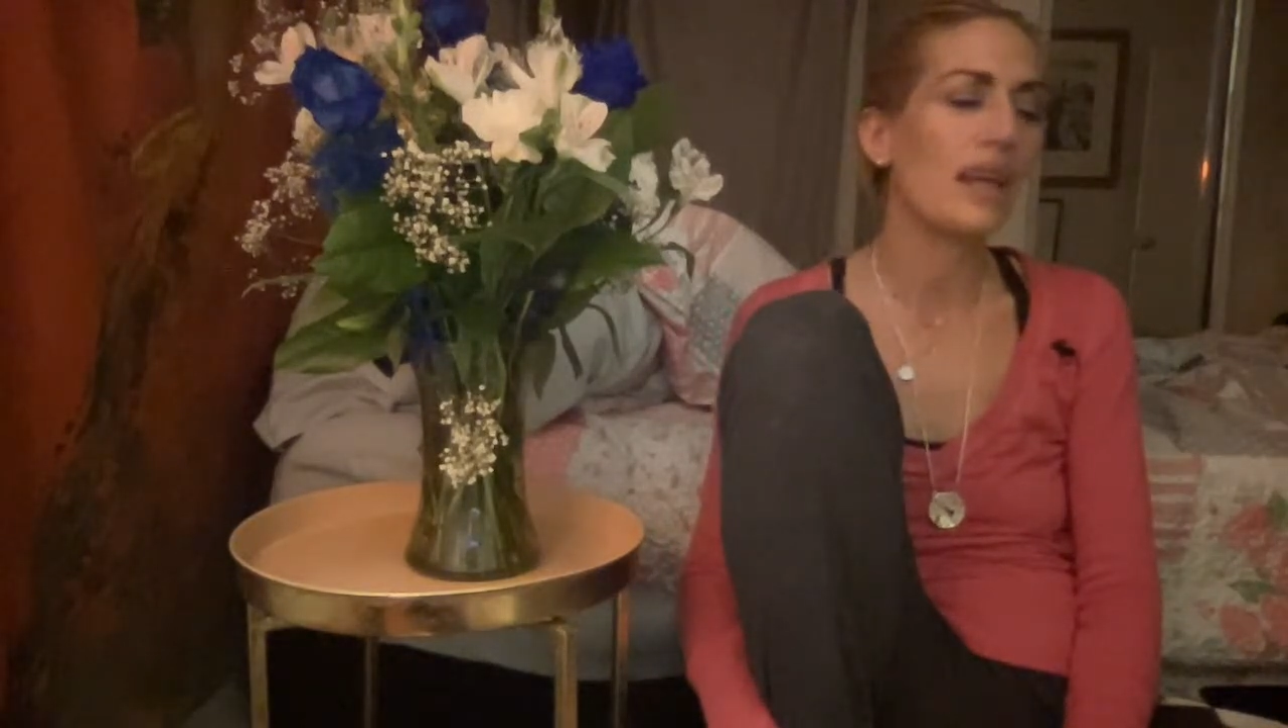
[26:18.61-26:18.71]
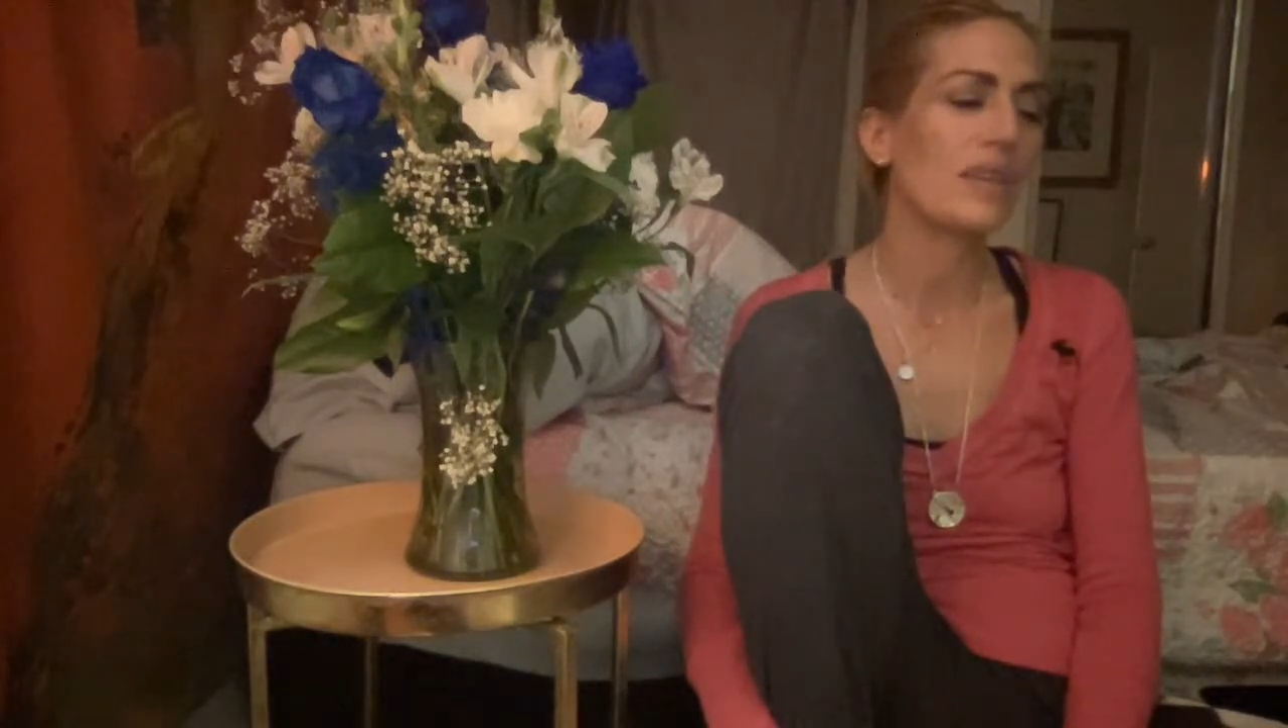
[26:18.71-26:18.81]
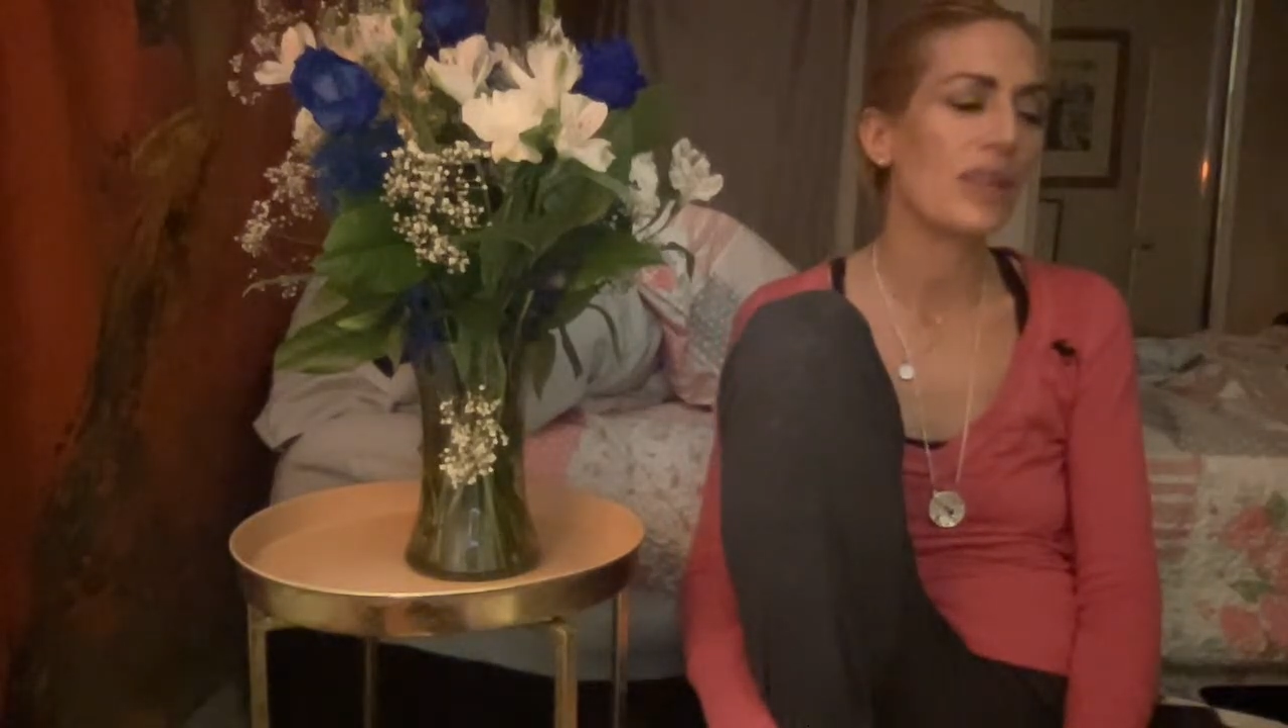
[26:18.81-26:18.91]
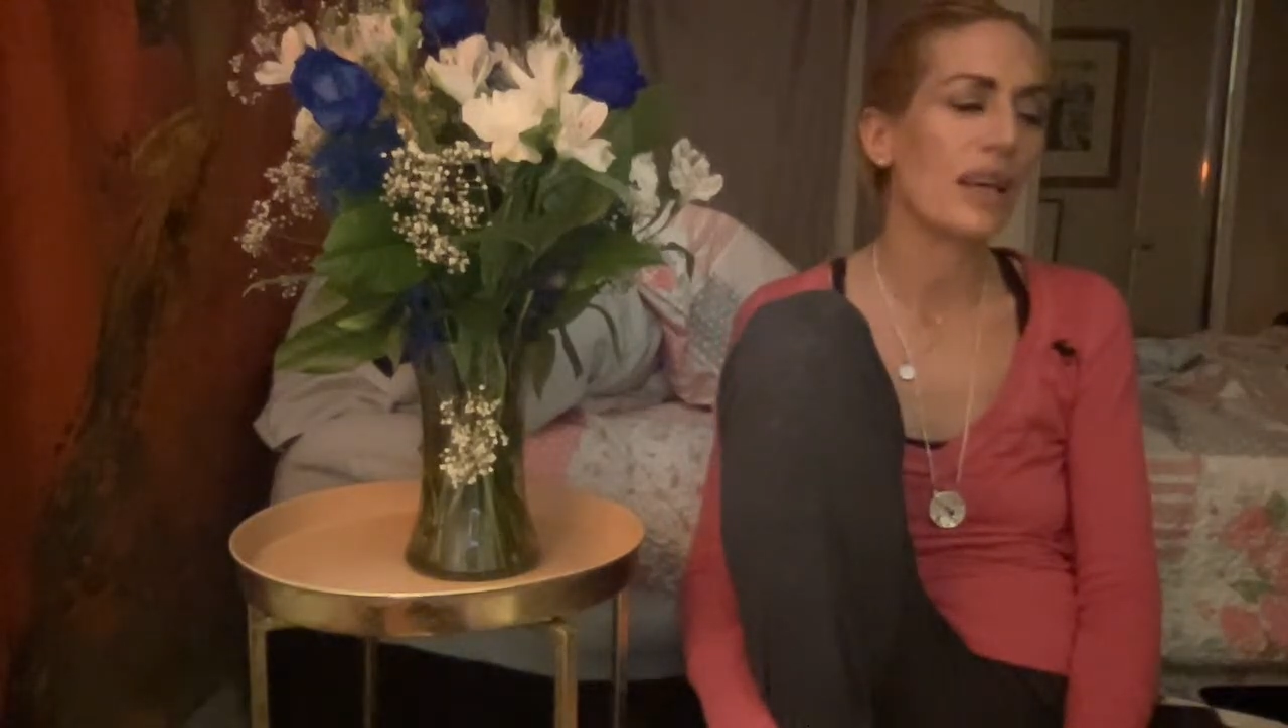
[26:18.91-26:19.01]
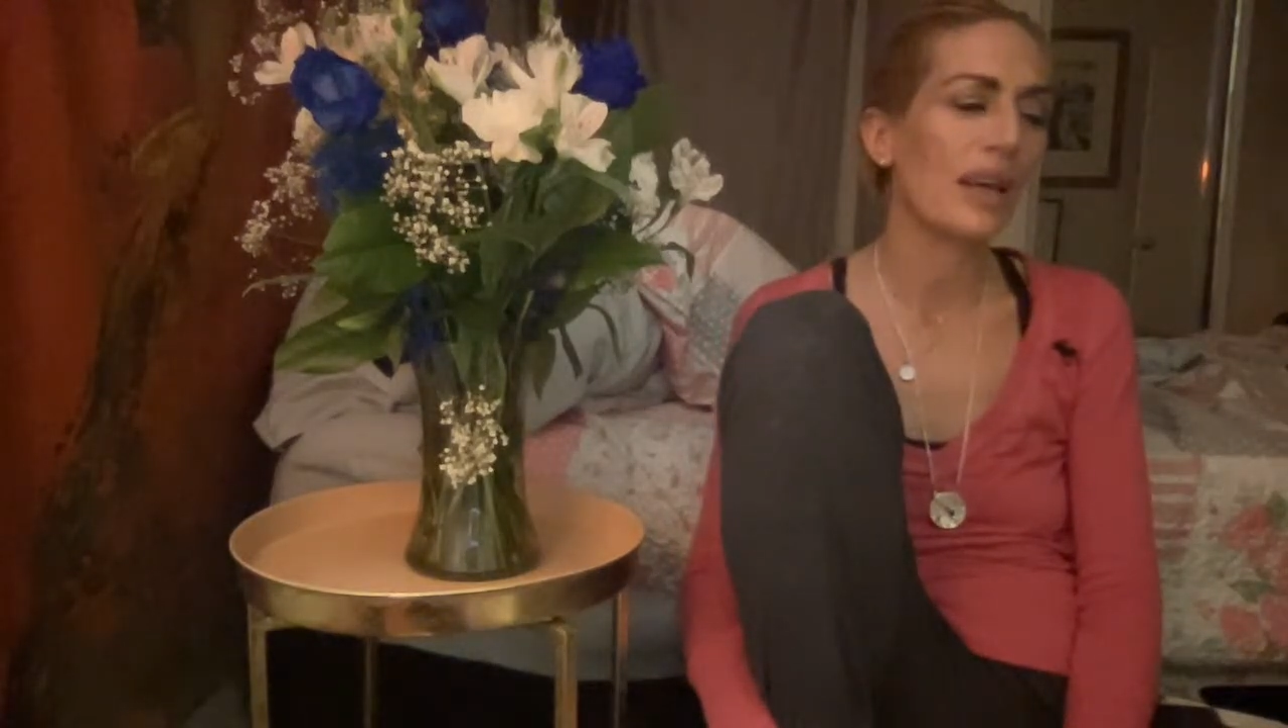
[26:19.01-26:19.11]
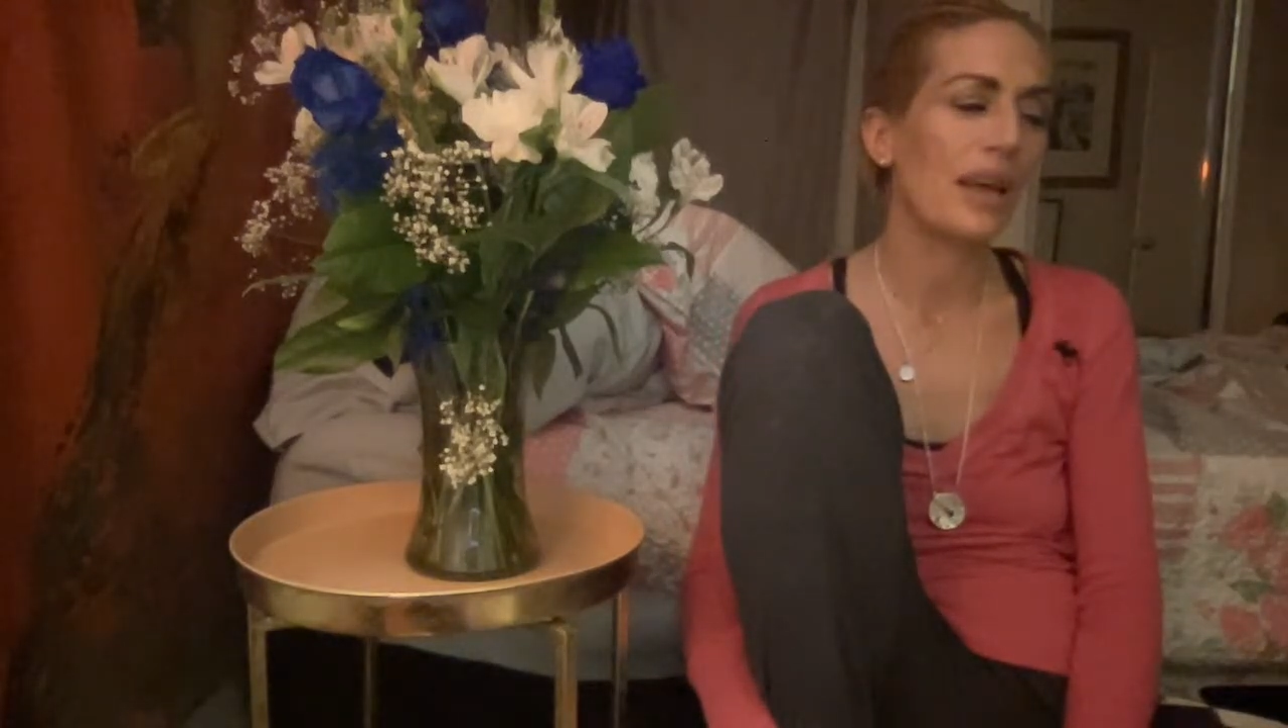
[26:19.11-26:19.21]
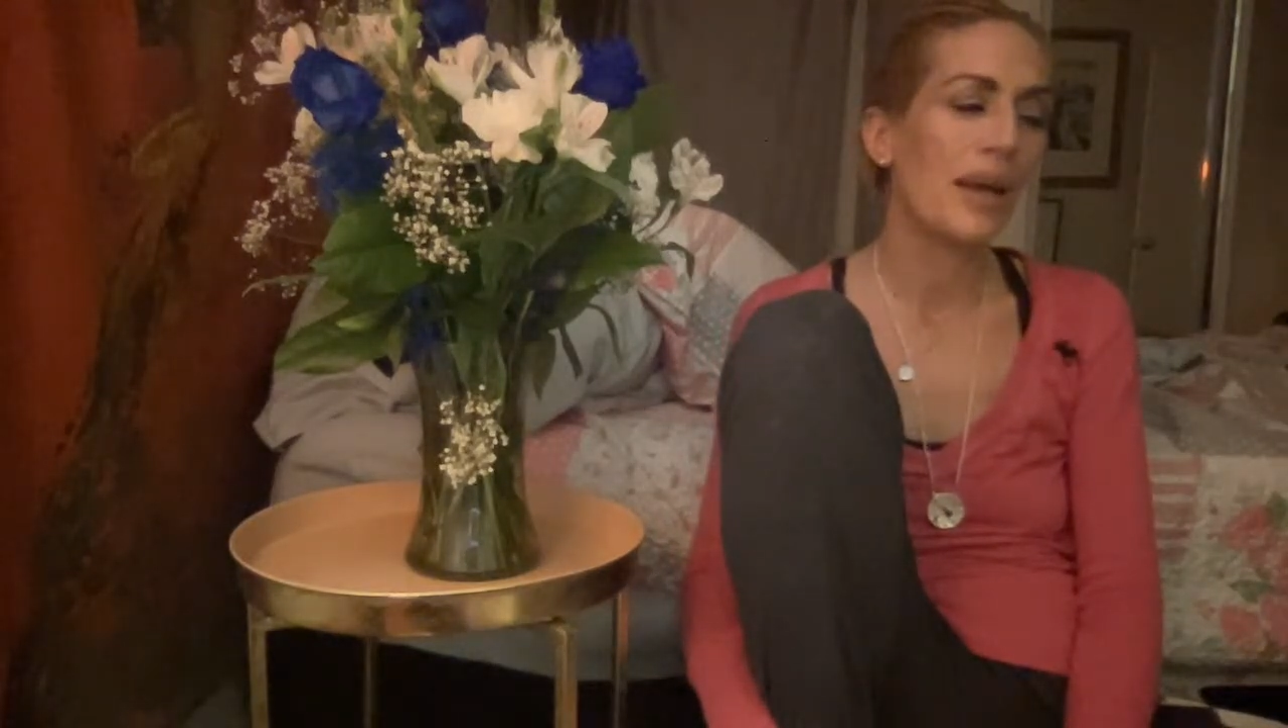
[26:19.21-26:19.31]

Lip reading: I was like,